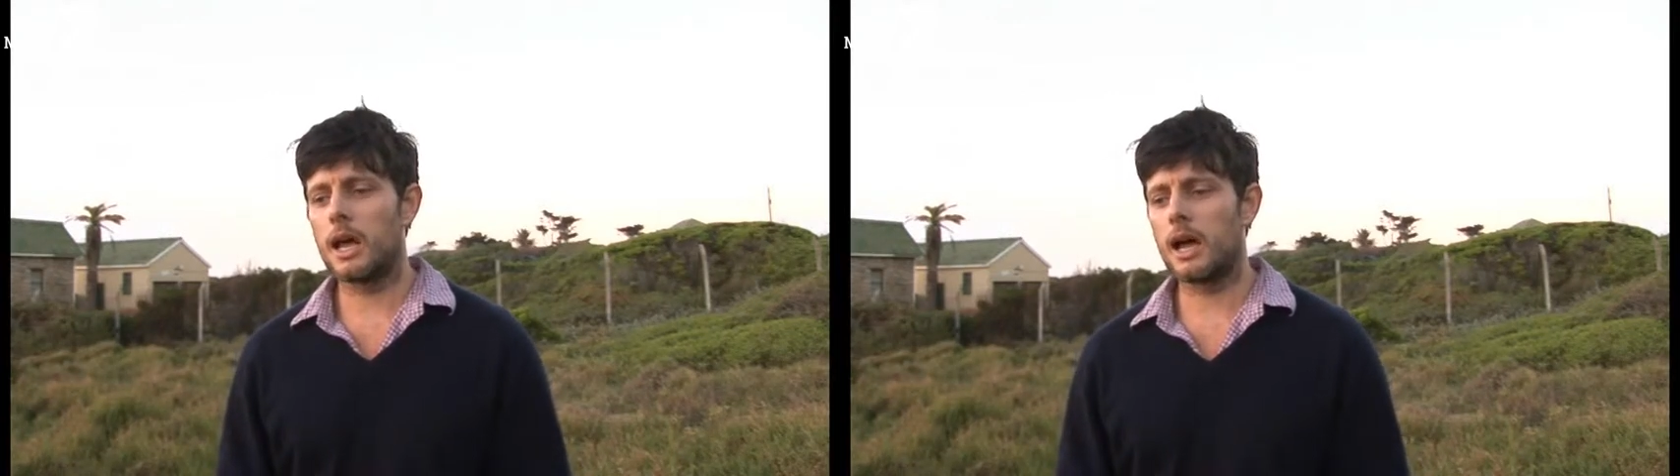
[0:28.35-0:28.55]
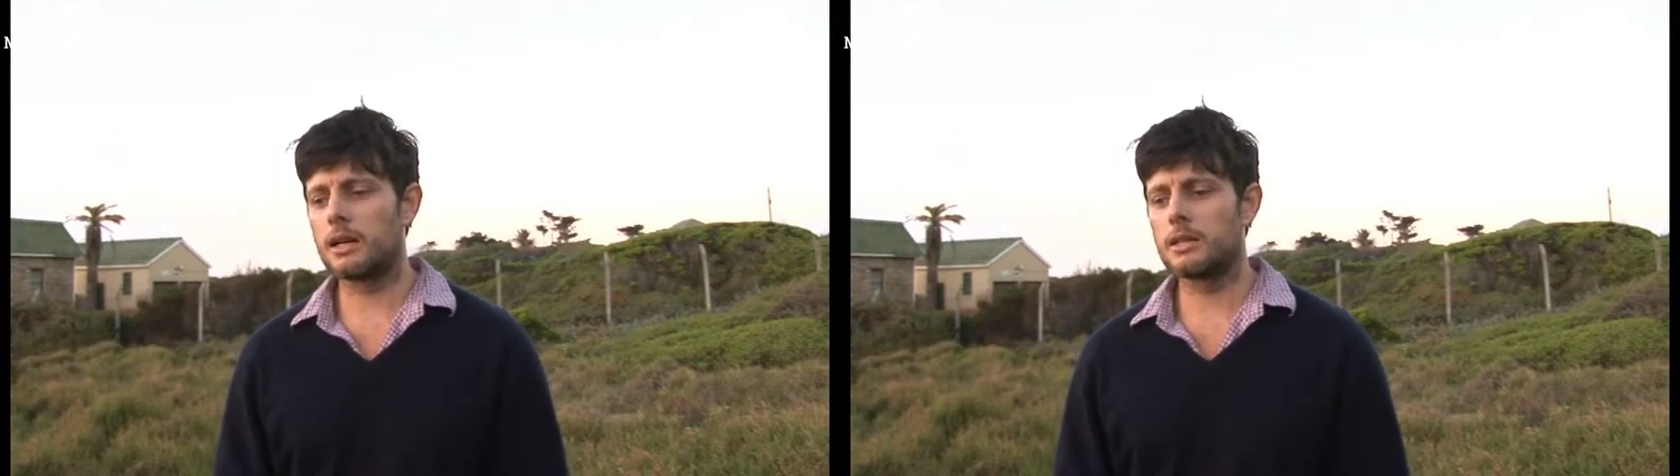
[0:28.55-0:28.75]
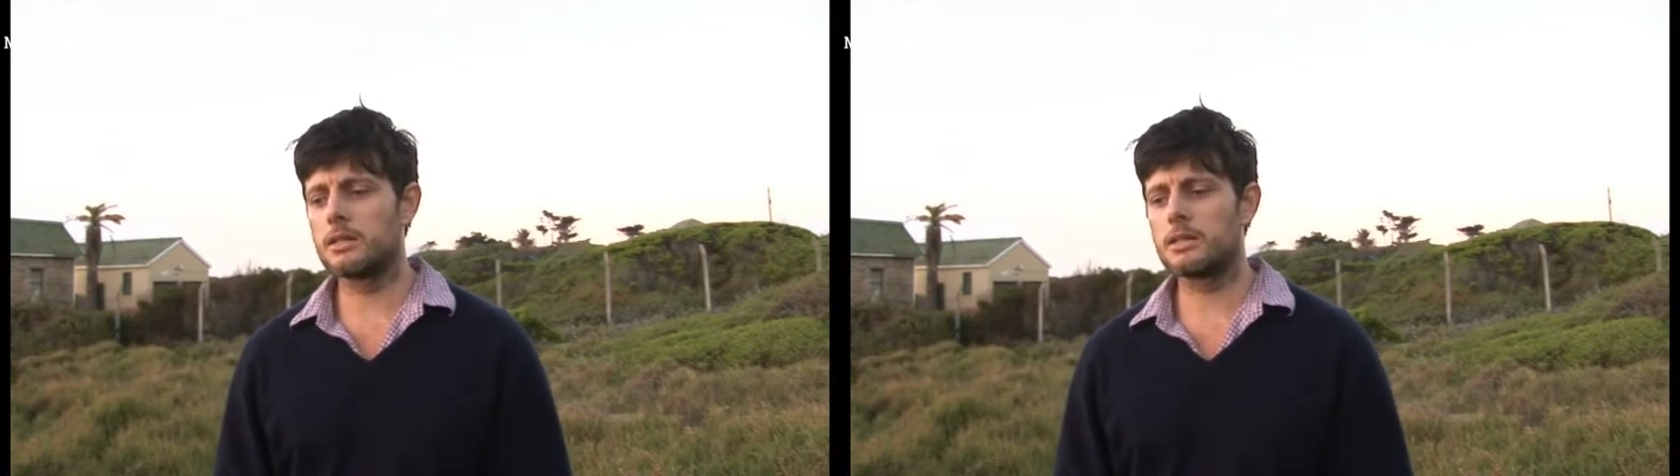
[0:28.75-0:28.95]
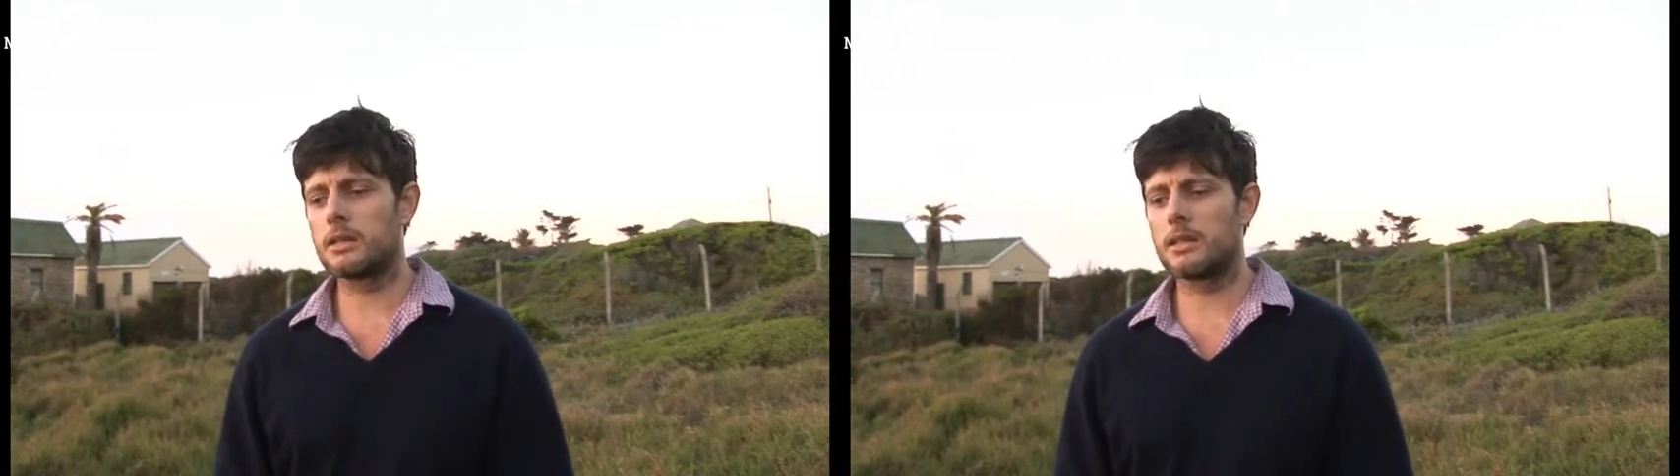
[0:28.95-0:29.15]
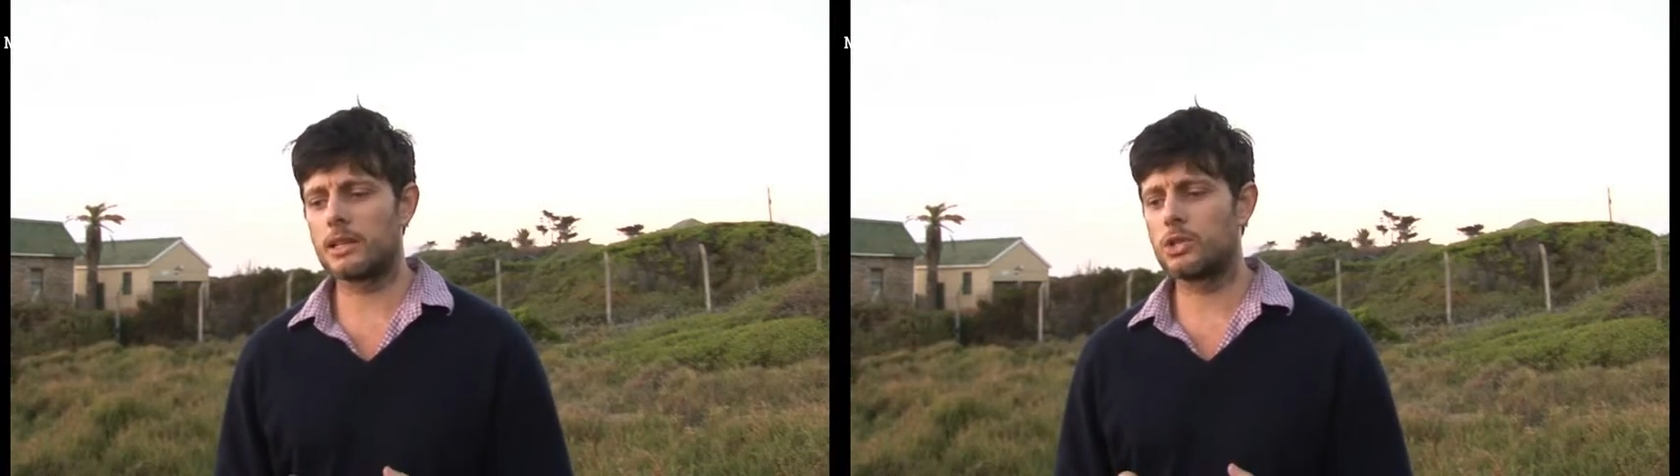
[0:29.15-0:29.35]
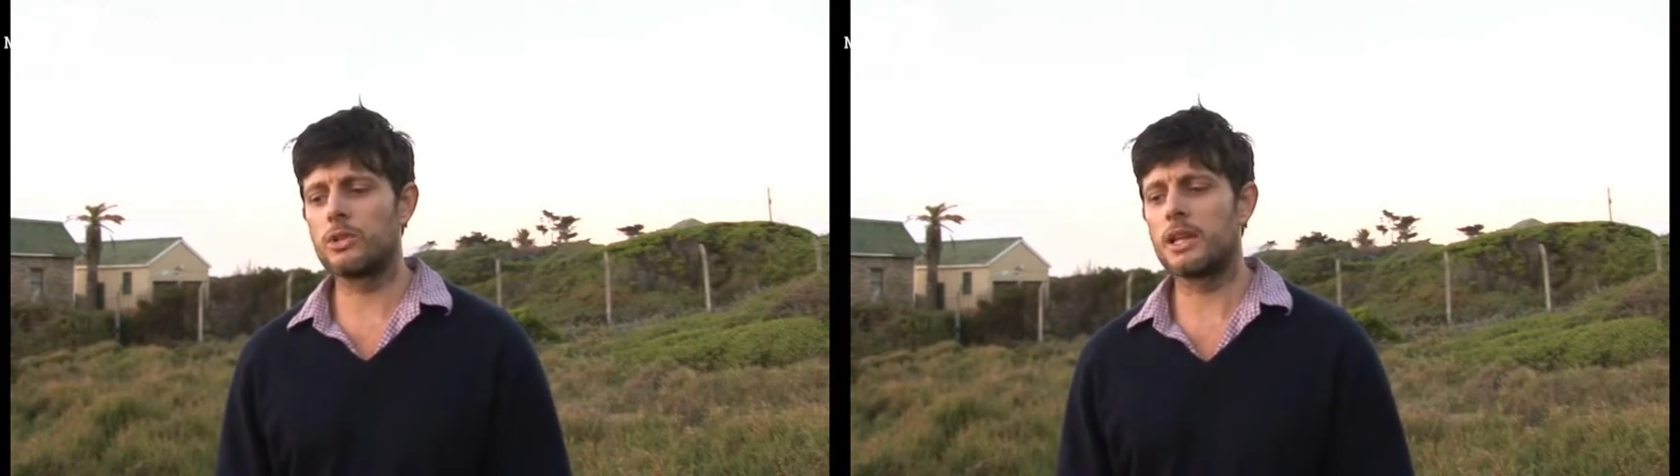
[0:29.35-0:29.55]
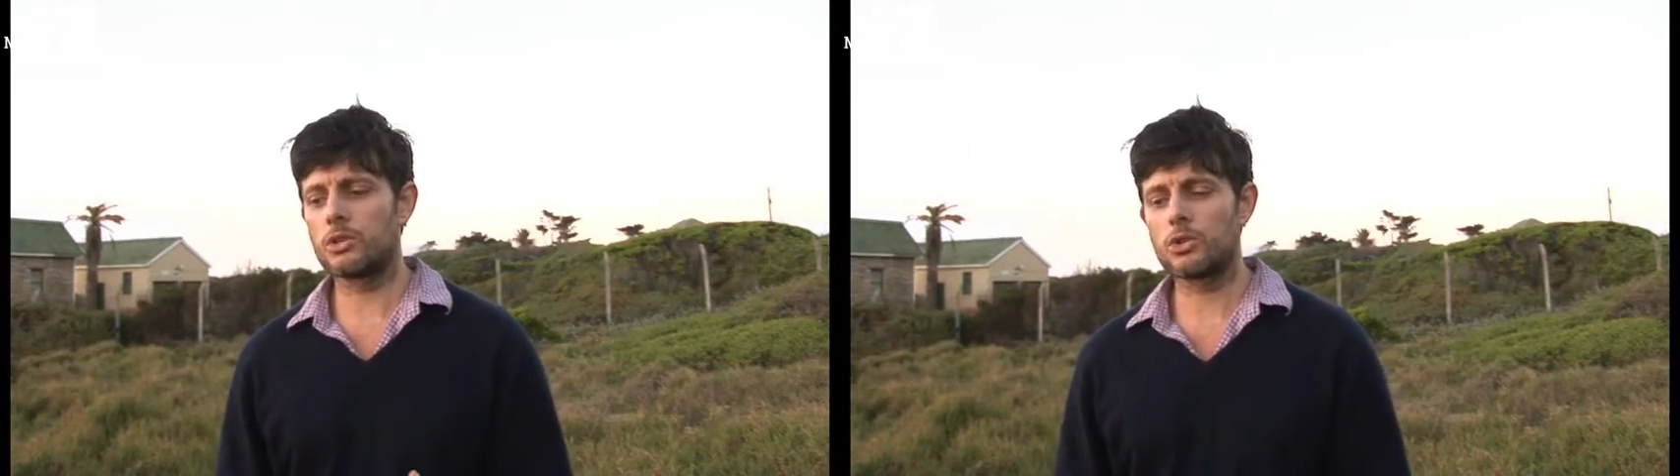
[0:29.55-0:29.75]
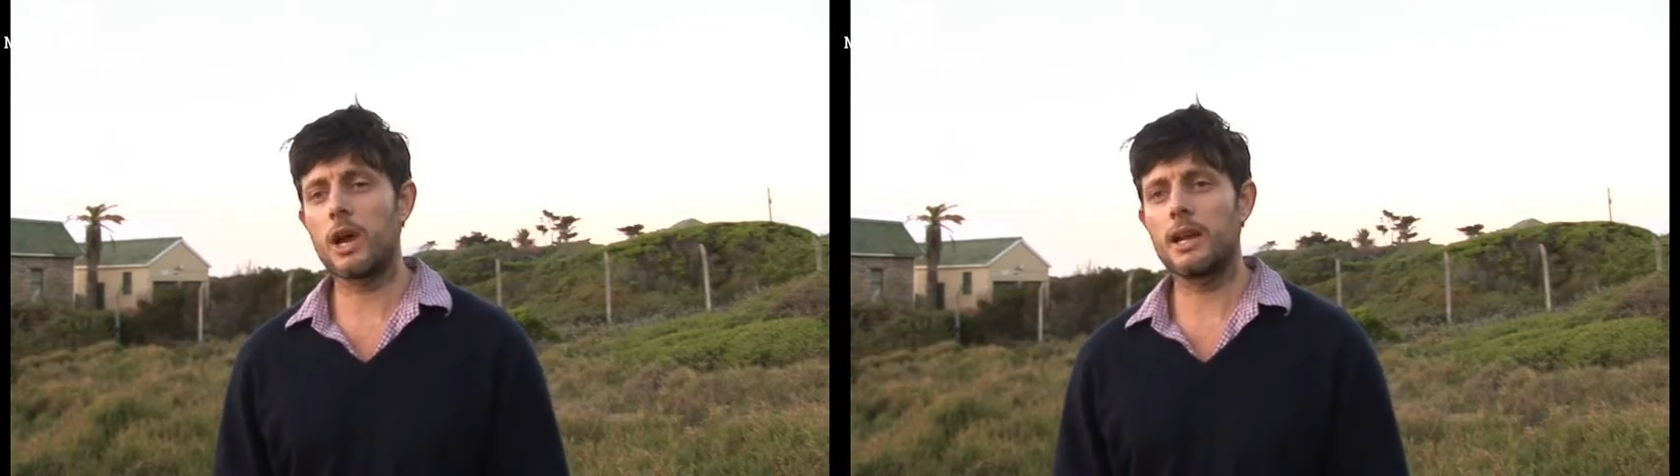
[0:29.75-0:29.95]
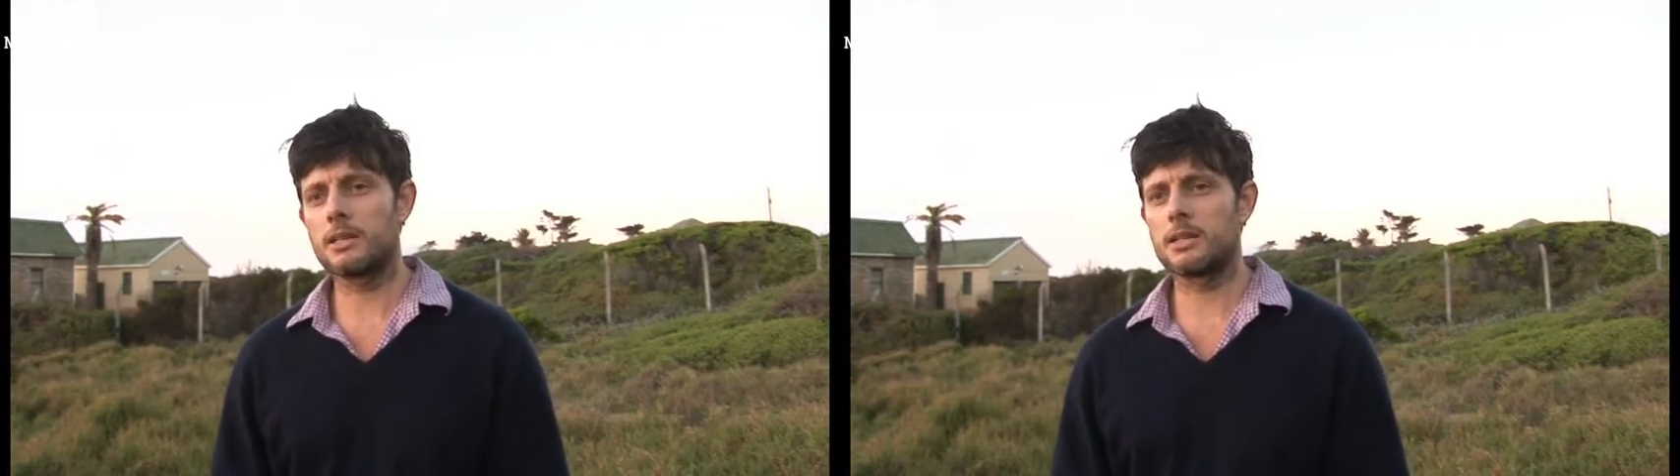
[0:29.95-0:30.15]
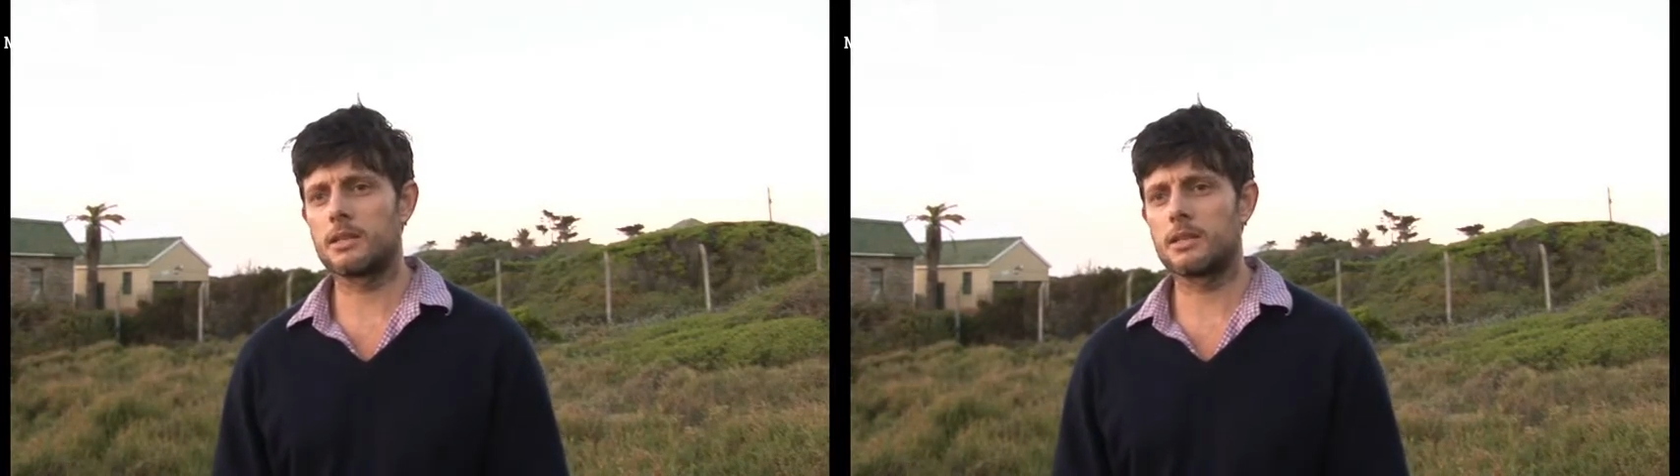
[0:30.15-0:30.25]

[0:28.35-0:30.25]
and that you then trade